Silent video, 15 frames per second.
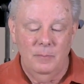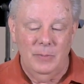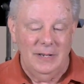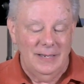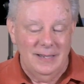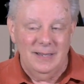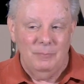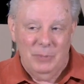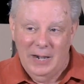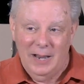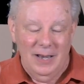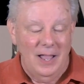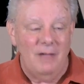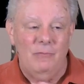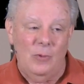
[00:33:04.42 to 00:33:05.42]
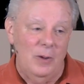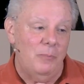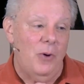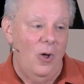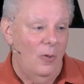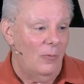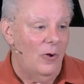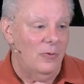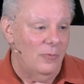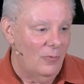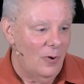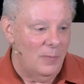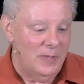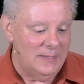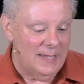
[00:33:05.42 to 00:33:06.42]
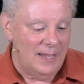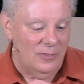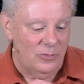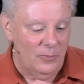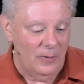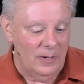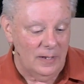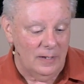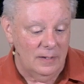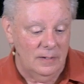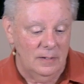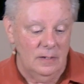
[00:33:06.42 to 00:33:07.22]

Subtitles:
But I love what Paul wrote in Romans 8:3.